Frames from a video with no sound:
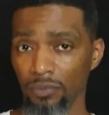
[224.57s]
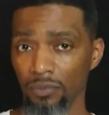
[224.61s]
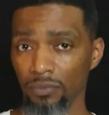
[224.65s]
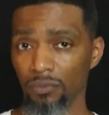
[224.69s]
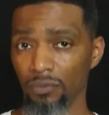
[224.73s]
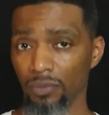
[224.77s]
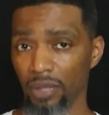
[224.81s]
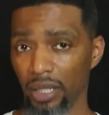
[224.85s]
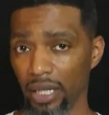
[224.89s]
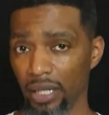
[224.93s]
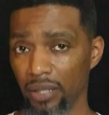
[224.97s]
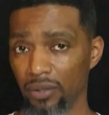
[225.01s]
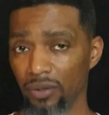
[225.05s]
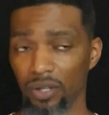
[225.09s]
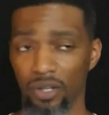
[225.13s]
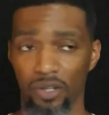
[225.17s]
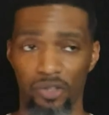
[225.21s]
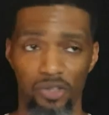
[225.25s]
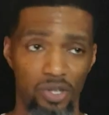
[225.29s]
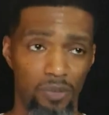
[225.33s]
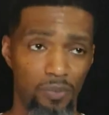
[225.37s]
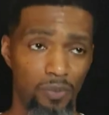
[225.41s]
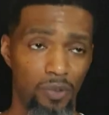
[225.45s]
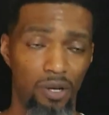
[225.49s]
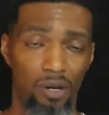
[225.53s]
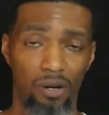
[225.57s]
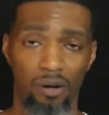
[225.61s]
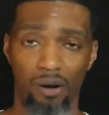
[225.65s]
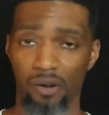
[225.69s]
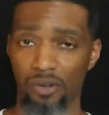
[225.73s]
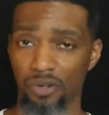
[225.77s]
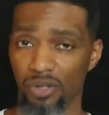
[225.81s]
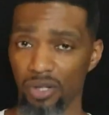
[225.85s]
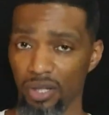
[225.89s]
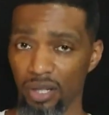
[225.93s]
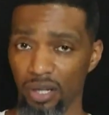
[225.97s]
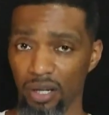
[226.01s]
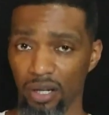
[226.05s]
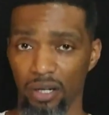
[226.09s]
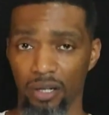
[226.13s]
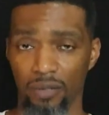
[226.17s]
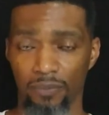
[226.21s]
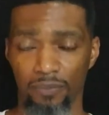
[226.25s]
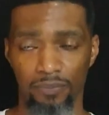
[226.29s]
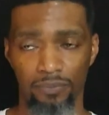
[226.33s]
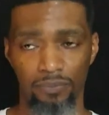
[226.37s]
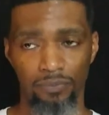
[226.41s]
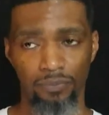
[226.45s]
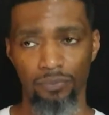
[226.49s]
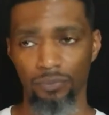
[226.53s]
right? There are some cards in there
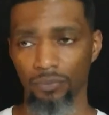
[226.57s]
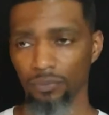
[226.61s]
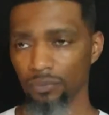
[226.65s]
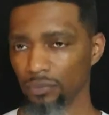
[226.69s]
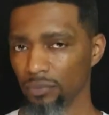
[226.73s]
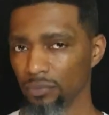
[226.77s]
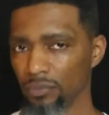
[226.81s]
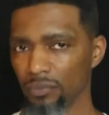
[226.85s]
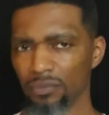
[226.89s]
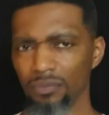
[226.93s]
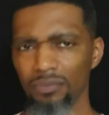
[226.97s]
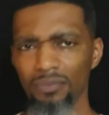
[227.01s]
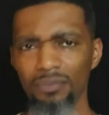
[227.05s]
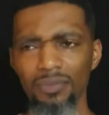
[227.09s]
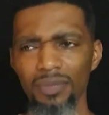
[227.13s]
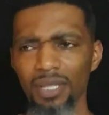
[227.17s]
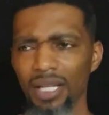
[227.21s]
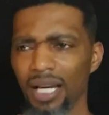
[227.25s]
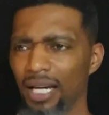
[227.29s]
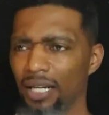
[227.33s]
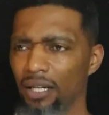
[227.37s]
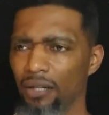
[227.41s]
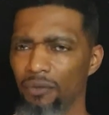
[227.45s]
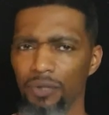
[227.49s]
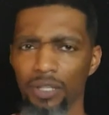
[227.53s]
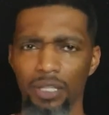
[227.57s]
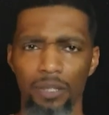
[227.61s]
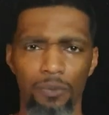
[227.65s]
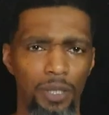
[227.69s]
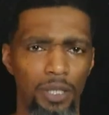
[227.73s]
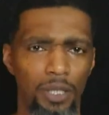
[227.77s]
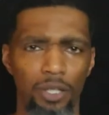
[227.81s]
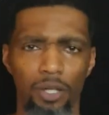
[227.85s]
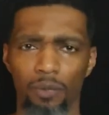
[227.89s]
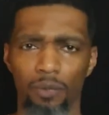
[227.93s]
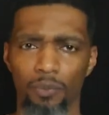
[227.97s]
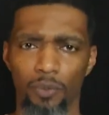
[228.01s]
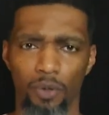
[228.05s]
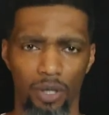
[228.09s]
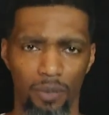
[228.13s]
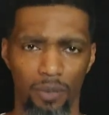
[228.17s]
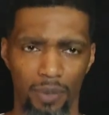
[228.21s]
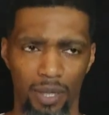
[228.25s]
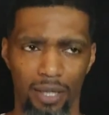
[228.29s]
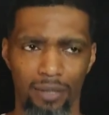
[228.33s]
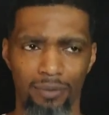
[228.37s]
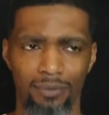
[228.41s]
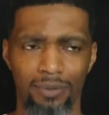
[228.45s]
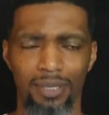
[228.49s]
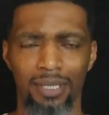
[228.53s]
I don't really want to know more
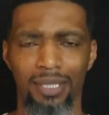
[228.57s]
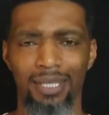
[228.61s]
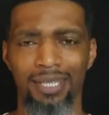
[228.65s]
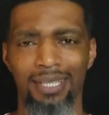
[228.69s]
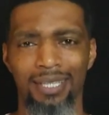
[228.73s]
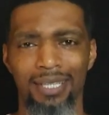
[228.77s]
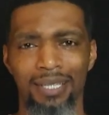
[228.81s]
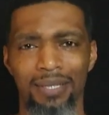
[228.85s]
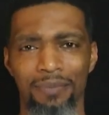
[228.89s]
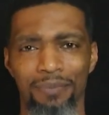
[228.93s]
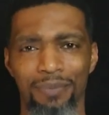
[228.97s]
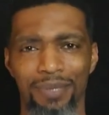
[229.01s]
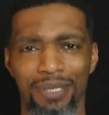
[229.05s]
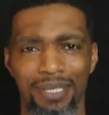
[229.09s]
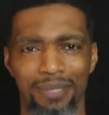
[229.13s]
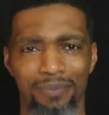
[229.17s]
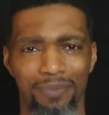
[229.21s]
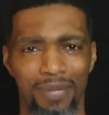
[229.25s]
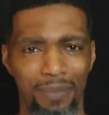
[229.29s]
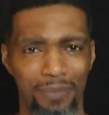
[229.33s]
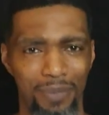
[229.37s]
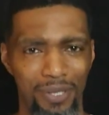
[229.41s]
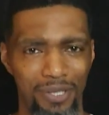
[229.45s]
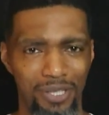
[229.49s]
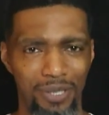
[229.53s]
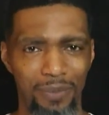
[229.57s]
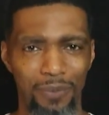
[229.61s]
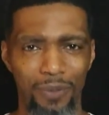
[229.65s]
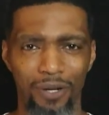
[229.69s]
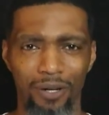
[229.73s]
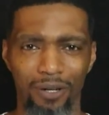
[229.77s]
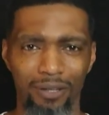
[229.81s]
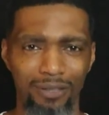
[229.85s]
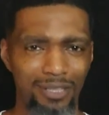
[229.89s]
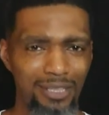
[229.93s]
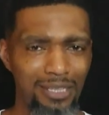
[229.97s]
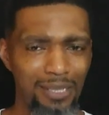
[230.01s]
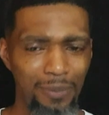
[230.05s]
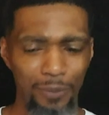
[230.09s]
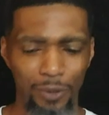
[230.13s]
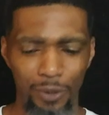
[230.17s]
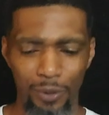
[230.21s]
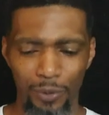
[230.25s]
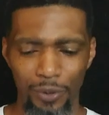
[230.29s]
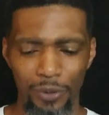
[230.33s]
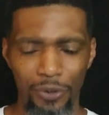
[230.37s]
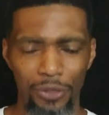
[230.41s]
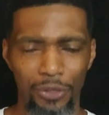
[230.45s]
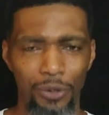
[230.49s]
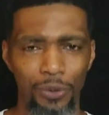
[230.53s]
about, but there might be some cards as I'm
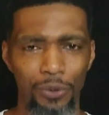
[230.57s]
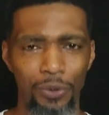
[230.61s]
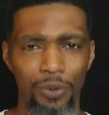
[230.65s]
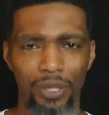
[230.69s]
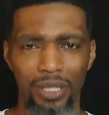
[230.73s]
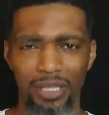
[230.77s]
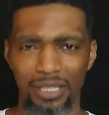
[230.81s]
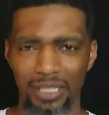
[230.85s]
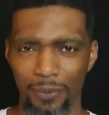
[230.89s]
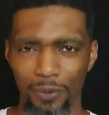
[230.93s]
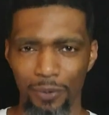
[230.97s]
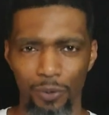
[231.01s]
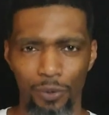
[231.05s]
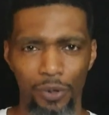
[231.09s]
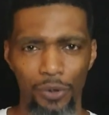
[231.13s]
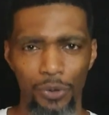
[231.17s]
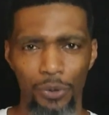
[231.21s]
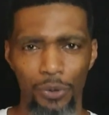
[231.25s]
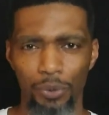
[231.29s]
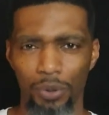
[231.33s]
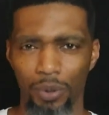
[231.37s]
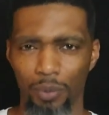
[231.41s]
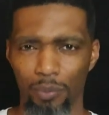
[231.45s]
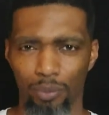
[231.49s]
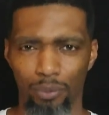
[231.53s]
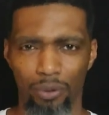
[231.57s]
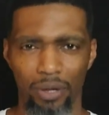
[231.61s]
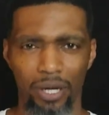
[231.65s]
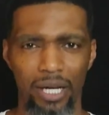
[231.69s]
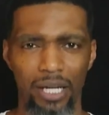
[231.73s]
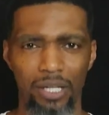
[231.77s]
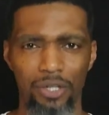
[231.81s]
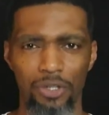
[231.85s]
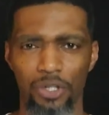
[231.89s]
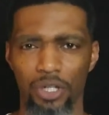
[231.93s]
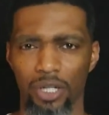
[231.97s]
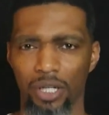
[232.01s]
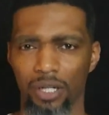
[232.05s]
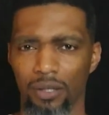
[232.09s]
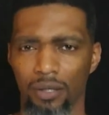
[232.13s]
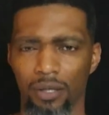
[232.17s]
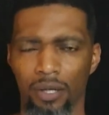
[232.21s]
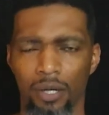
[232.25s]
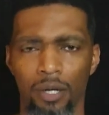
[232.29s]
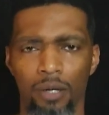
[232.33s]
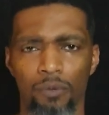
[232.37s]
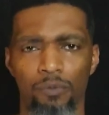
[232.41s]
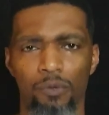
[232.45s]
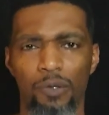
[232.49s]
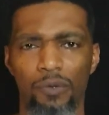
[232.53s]
going through a branch and
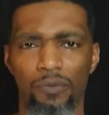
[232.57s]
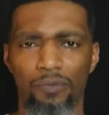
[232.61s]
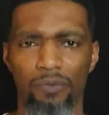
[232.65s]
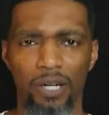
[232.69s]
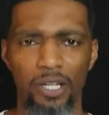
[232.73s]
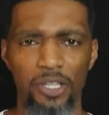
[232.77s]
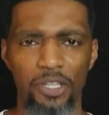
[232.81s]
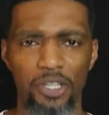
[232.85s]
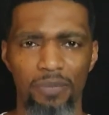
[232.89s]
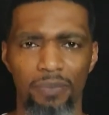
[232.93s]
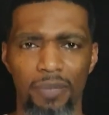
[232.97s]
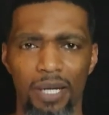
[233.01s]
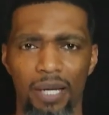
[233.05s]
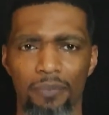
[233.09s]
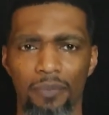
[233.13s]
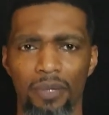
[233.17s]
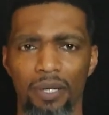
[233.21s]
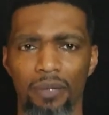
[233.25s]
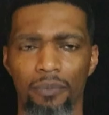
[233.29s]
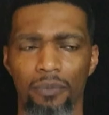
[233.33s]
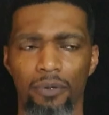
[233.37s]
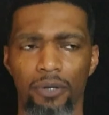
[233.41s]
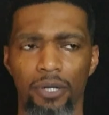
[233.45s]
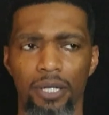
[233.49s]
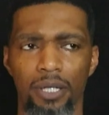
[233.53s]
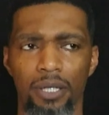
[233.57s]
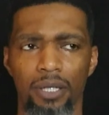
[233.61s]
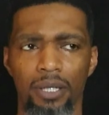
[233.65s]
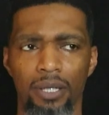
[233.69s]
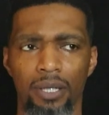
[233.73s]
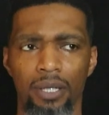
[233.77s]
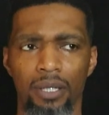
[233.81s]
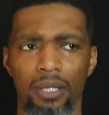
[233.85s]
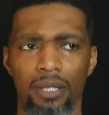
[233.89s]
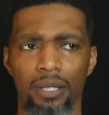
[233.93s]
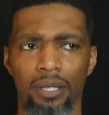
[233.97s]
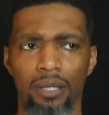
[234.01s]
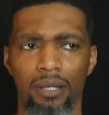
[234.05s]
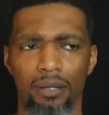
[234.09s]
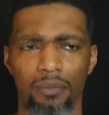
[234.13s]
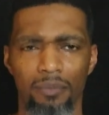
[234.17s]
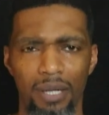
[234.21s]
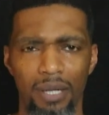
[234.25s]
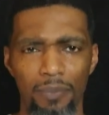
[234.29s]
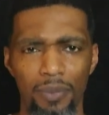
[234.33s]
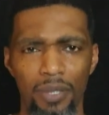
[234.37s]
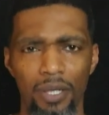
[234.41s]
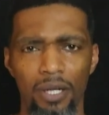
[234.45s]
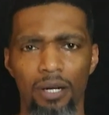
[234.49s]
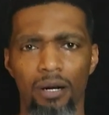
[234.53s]
refreshing my memory, there
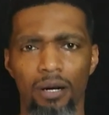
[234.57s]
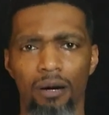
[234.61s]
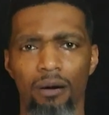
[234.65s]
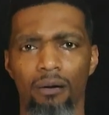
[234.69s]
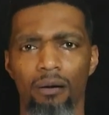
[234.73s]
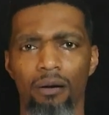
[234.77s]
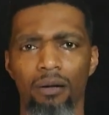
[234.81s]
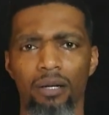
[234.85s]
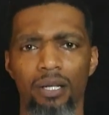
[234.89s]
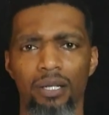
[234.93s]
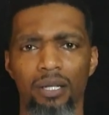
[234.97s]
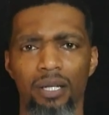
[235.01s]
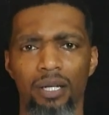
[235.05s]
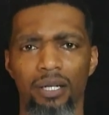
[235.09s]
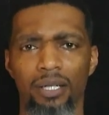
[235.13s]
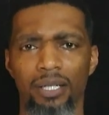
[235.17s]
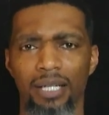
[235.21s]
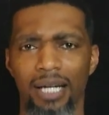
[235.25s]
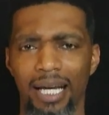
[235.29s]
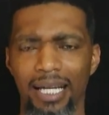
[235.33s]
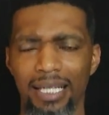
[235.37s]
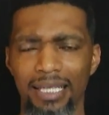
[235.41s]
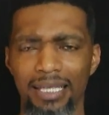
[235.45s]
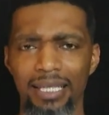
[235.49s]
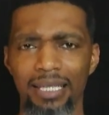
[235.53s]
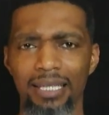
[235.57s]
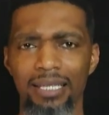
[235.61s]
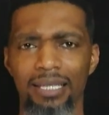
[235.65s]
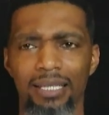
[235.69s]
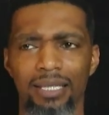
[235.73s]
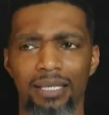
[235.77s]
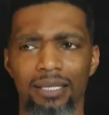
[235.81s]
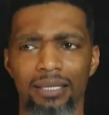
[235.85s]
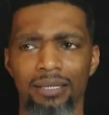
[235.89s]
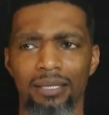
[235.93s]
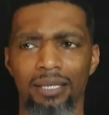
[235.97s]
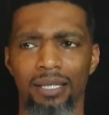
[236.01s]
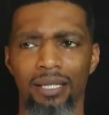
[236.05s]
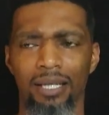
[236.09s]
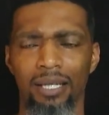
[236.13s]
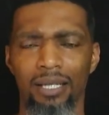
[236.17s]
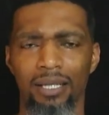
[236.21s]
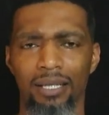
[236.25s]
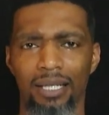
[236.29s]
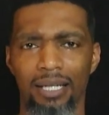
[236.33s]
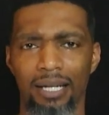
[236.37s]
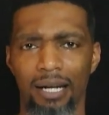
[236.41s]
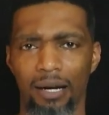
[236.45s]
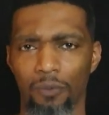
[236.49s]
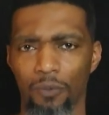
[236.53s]
might be a card in there, an idea
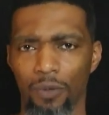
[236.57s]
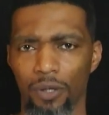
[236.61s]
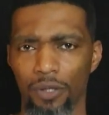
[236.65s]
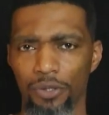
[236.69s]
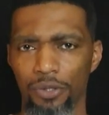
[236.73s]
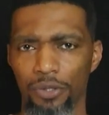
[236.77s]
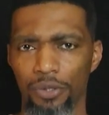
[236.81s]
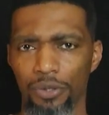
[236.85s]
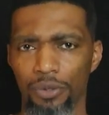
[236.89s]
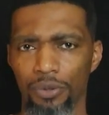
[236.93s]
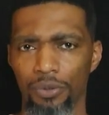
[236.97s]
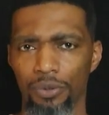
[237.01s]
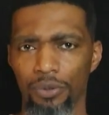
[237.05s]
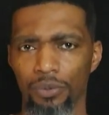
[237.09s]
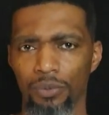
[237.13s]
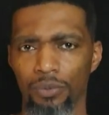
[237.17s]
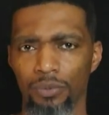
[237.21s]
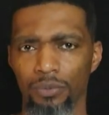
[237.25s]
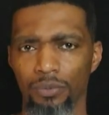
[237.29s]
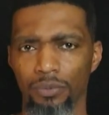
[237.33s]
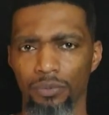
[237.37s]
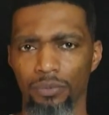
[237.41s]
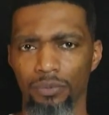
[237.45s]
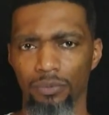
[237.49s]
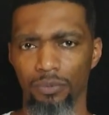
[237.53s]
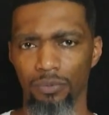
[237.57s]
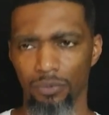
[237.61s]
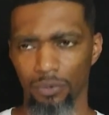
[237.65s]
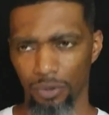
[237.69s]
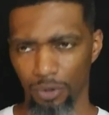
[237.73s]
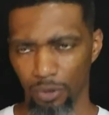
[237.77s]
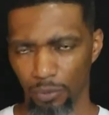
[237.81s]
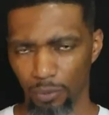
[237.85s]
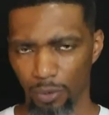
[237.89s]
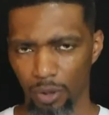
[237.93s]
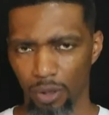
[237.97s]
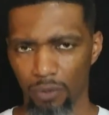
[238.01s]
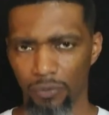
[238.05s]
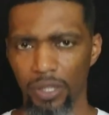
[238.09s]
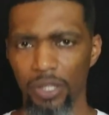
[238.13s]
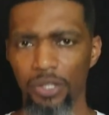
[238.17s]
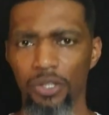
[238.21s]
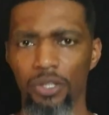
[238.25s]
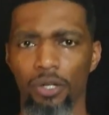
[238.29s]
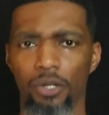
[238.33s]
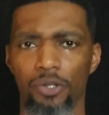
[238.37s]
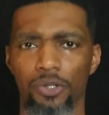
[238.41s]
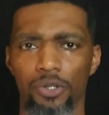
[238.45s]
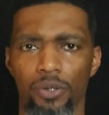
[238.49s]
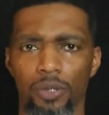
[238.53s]
that I want to do more
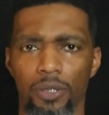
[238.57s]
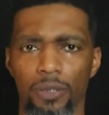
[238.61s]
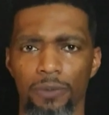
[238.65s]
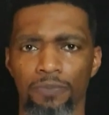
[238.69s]
research on,